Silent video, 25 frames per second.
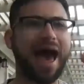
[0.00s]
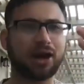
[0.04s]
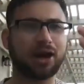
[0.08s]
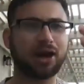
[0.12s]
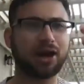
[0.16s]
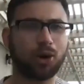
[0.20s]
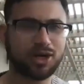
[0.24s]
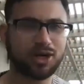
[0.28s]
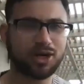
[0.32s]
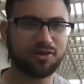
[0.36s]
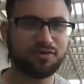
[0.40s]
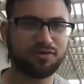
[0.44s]

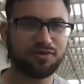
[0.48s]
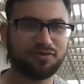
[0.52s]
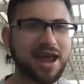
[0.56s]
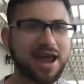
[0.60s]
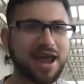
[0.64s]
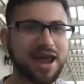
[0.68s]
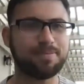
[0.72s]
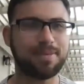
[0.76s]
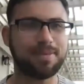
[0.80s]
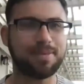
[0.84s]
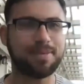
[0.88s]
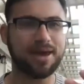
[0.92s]
back or to
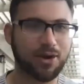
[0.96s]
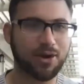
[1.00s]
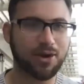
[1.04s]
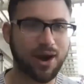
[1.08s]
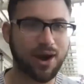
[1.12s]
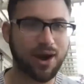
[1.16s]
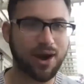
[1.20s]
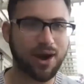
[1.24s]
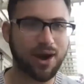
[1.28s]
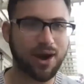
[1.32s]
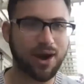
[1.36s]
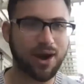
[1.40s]
fight me or
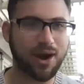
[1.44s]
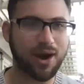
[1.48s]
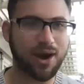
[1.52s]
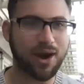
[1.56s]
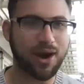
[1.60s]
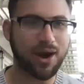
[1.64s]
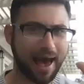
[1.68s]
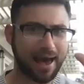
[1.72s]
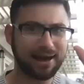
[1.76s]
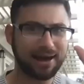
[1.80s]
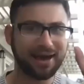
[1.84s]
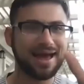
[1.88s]
anything
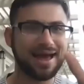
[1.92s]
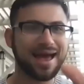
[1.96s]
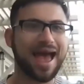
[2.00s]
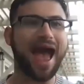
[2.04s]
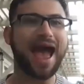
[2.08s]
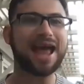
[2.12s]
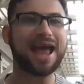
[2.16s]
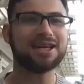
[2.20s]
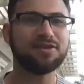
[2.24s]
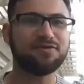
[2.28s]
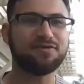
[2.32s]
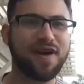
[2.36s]
like that.
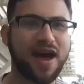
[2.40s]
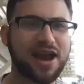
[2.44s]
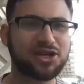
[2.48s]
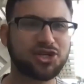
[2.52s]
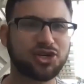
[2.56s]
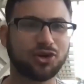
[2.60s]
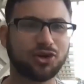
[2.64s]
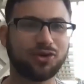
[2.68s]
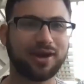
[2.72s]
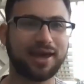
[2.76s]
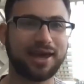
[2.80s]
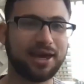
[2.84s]
And
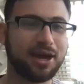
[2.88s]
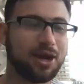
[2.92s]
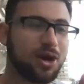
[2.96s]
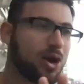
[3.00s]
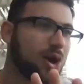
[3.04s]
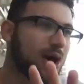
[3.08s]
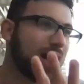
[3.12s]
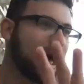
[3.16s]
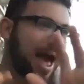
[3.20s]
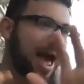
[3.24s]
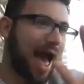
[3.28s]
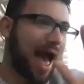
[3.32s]
eventually,
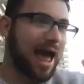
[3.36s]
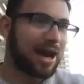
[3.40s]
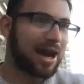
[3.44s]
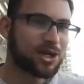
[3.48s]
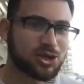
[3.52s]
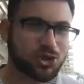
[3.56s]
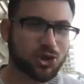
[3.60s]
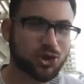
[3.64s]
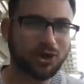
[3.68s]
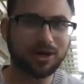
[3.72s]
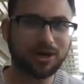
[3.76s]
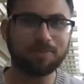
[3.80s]
at a
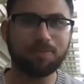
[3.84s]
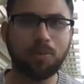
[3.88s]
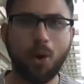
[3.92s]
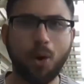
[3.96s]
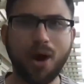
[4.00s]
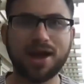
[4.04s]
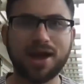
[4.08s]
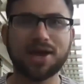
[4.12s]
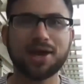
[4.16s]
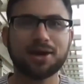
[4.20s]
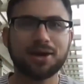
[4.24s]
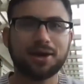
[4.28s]
certain
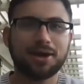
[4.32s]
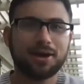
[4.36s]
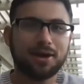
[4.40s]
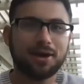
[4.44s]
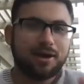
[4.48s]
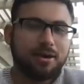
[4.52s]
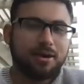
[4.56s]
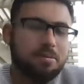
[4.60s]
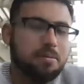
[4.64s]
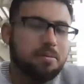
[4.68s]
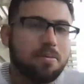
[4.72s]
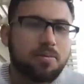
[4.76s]
point,
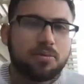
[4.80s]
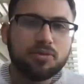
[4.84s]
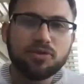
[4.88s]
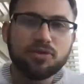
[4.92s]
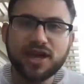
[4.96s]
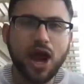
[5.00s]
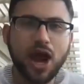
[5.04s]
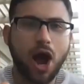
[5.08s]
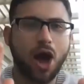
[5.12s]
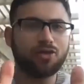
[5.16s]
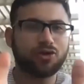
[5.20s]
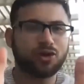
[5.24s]

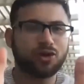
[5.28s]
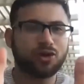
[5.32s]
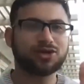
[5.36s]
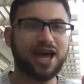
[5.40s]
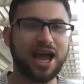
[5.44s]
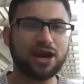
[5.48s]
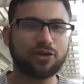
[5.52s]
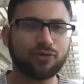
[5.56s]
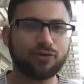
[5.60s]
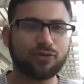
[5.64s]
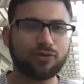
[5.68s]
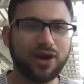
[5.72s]
the other
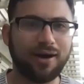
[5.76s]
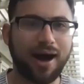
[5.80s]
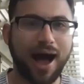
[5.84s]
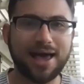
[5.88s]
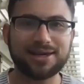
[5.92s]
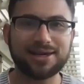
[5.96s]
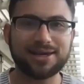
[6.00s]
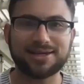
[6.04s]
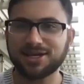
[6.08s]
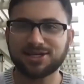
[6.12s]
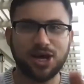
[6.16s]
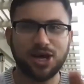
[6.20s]
side
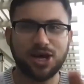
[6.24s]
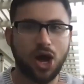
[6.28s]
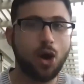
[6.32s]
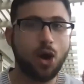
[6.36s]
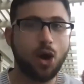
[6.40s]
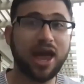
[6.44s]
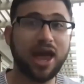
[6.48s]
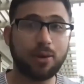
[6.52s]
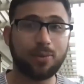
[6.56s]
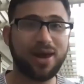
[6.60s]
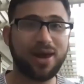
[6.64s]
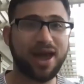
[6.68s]
realizes,
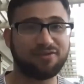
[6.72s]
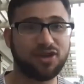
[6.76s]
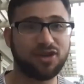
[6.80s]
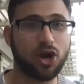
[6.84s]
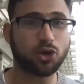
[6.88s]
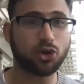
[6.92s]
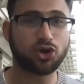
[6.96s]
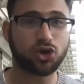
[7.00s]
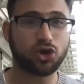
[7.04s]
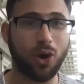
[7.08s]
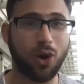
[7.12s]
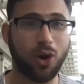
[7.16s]
okay, we have
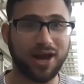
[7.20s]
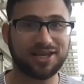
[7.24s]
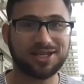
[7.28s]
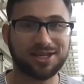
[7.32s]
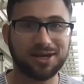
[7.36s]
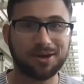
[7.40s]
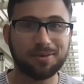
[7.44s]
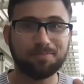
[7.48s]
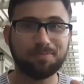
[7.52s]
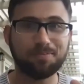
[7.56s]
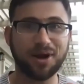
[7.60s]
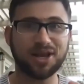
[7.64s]
no
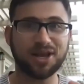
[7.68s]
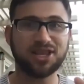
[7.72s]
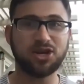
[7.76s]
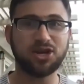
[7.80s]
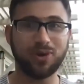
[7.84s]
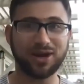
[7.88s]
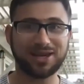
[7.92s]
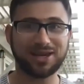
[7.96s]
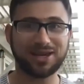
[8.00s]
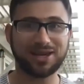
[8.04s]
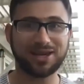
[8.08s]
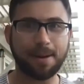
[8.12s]
choice but
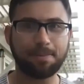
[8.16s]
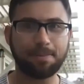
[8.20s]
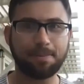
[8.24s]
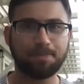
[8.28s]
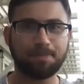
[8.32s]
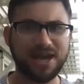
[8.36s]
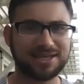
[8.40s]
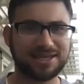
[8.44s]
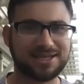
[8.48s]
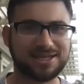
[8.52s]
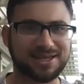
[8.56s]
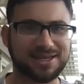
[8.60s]
to accept
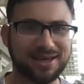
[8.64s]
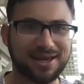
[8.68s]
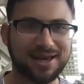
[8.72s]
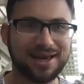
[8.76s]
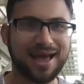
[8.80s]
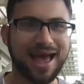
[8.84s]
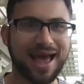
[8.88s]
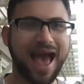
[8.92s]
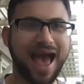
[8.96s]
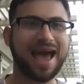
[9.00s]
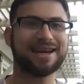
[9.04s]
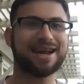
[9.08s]
peace.
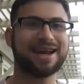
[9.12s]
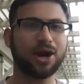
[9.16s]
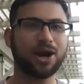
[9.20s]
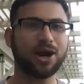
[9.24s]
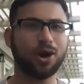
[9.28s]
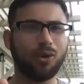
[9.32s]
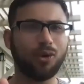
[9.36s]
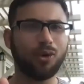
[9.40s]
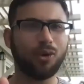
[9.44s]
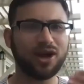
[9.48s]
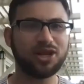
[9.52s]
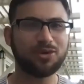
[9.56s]
And not
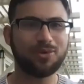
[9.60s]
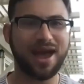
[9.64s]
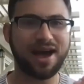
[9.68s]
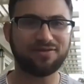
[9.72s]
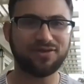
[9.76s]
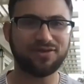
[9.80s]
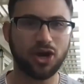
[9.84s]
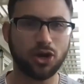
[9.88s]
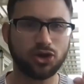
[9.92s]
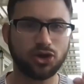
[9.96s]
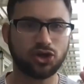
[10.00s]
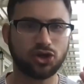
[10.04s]
only do we
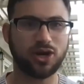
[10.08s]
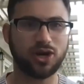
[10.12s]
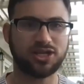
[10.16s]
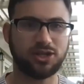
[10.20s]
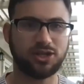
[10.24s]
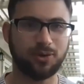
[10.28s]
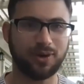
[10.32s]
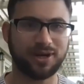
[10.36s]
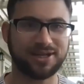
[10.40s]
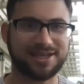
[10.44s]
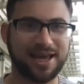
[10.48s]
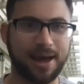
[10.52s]
have no choice
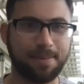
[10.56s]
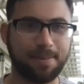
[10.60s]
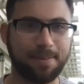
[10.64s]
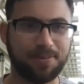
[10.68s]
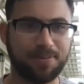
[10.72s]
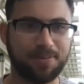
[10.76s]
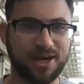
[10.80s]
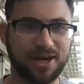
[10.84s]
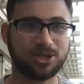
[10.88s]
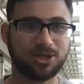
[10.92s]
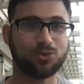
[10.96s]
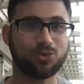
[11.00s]
to accept
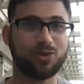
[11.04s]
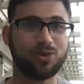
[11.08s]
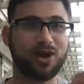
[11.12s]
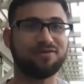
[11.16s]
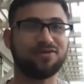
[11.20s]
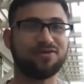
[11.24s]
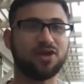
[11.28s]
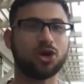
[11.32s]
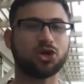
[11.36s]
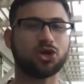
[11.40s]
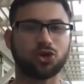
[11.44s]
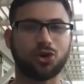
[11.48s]
peace, we have
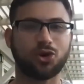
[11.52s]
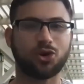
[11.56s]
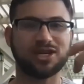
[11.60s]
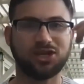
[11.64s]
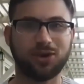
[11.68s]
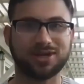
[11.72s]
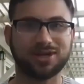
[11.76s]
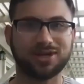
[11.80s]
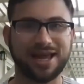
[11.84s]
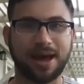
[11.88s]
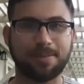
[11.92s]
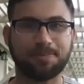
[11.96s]
no choice
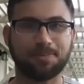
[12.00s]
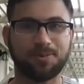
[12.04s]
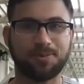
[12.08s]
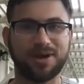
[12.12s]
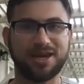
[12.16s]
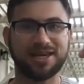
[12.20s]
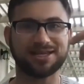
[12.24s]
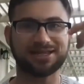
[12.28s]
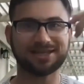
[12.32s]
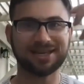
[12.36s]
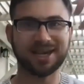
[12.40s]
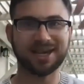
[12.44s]
to accept
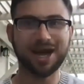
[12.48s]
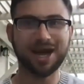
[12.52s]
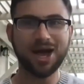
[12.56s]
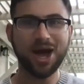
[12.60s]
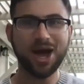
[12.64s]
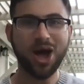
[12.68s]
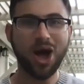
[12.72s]
peace,